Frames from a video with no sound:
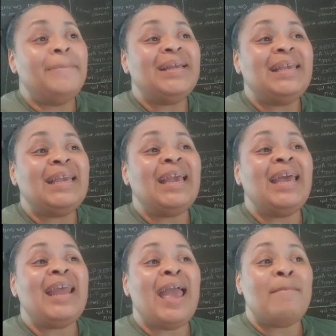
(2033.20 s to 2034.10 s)

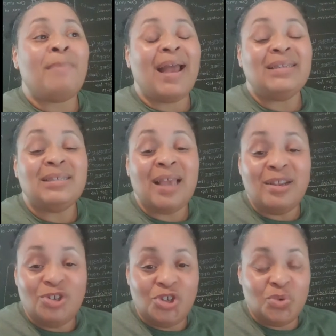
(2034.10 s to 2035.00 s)
Begin at my
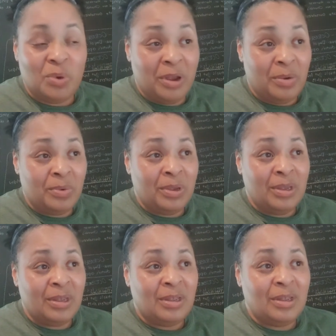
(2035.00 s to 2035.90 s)

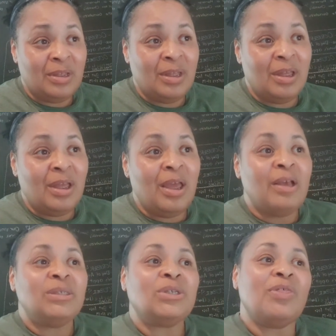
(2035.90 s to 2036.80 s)
sanctuary.
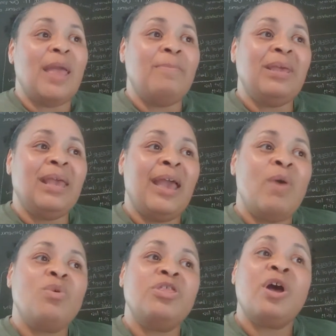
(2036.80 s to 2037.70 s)
So they
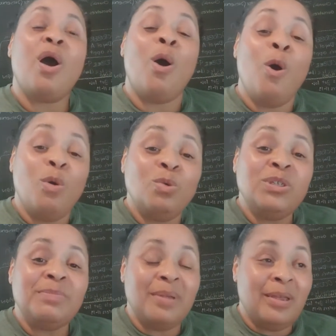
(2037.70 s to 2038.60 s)
began with the
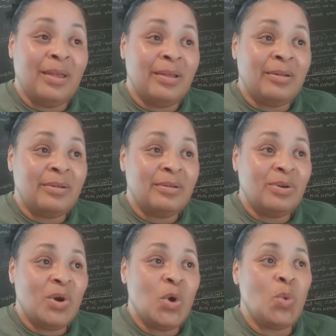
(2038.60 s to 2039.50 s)
old men
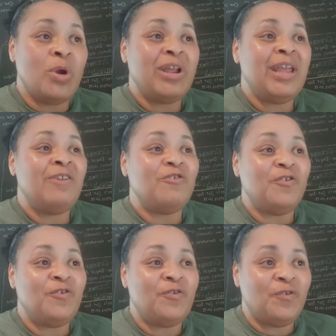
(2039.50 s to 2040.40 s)
who were
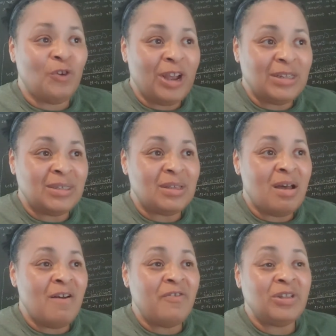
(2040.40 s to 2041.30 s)
in
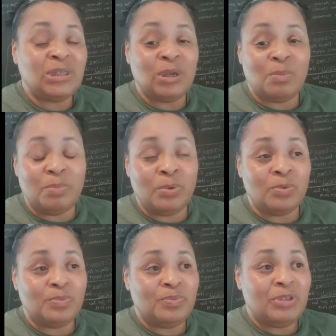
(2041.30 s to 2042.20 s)
front of the
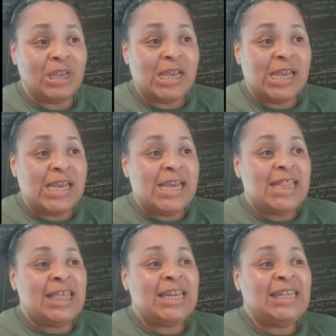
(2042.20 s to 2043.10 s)
temple.
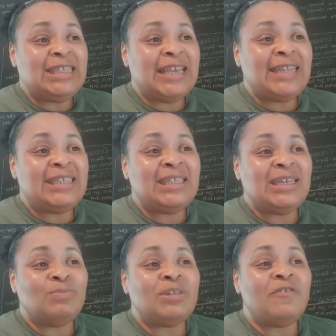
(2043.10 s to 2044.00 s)
Then he said
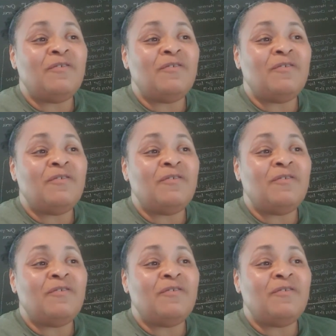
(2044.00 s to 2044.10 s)
to them,